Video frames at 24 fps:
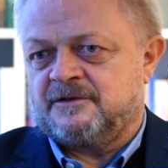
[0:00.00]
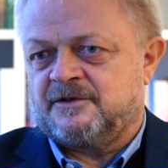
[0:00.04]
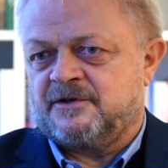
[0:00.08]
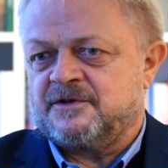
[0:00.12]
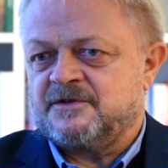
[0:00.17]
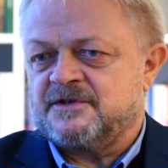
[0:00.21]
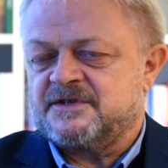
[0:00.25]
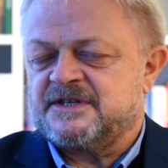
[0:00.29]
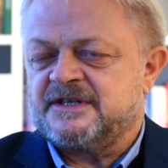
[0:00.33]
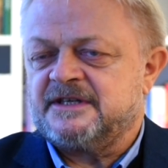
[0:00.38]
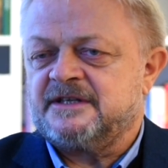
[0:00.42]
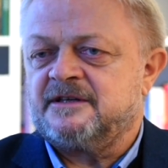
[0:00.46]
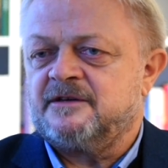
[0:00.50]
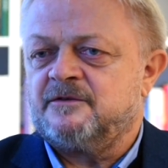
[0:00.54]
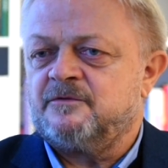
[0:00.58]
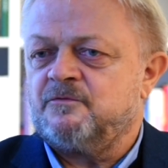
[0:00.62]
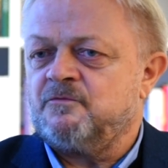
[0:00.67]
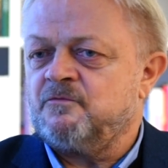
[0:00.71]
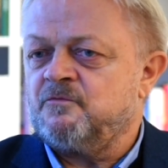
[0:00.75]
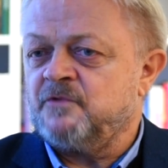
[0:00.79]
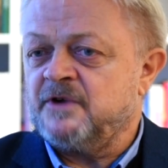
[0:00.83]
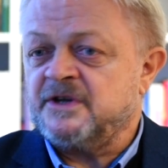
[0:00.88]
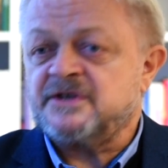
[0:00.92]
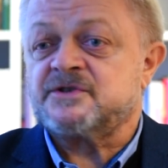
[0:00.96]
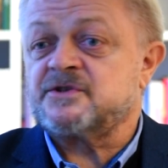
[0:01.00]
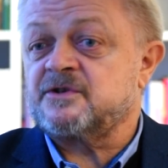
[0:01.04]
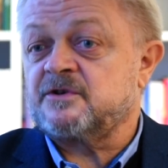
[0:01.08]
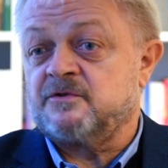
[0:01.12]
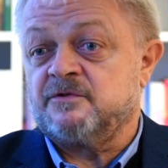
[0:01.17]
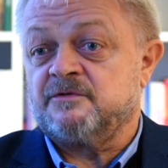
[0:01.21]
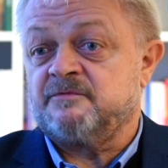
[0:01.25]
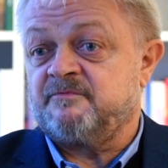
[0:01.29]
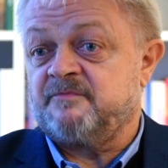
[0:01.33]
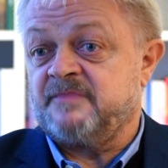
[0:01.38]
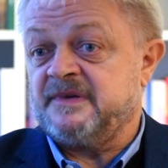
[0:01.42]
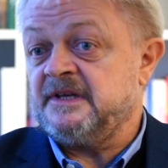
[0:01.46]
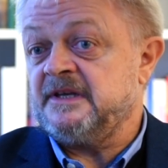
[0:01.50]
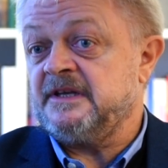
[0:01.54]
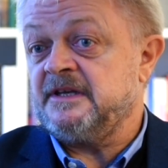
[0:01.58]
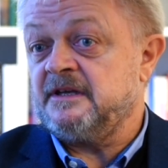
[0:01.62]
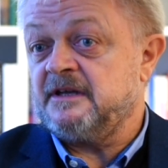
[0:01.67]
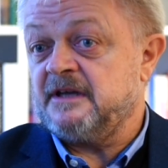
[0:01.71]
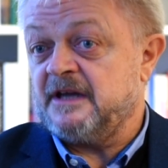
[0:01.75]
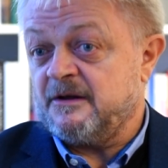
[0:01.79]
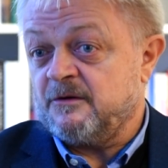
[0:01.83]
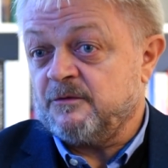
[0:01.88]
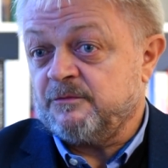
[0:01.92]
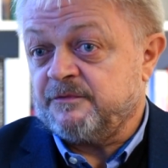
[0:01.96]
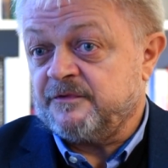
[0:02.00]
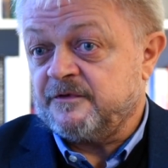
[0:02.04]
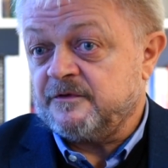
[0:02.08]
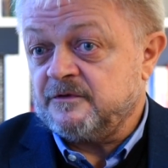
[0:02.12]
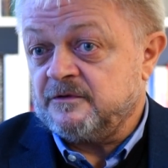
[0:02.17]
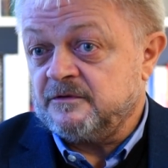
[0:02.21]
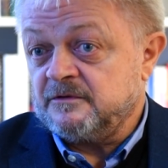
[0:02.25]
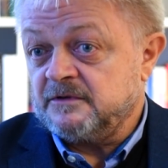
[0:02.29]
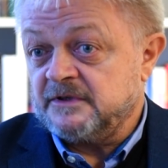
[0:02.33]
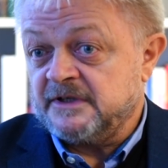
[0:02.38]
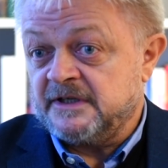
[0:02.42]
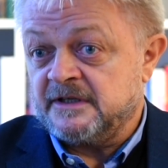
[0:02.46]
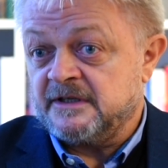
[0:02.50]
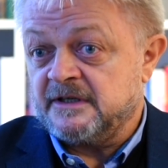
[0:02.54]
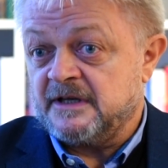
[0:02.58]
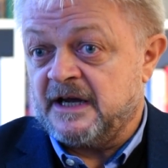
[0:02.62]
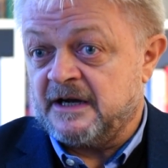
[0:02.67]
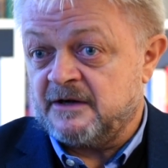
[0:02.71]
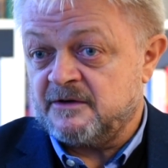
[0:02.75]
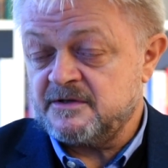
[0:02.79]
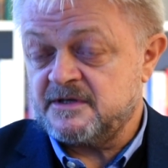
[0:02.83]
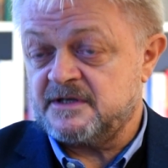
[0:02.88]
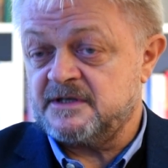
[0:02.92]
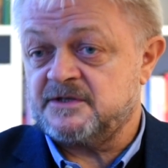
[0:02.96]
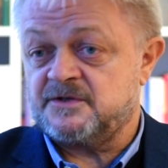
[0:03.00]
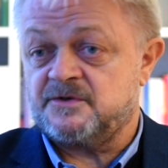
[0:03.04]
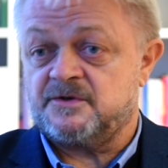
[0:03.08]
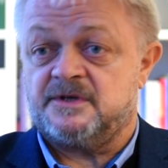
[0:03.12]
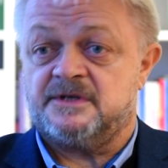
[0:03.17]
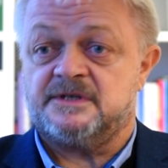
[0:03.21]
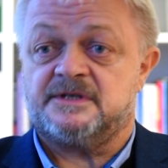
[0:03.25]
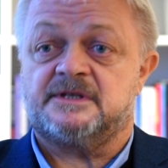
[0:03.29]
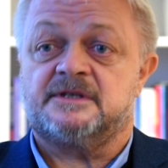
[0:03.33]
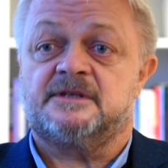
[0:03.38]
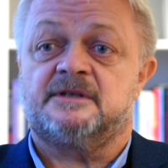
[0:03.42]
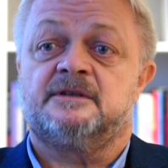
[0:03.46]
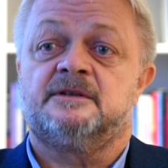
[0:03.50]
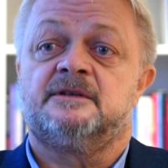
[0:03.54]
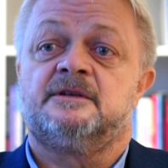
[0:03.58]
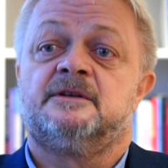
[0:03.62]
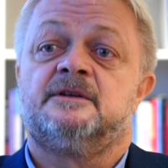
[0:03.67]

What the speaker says: consider which could be helpful in our situation.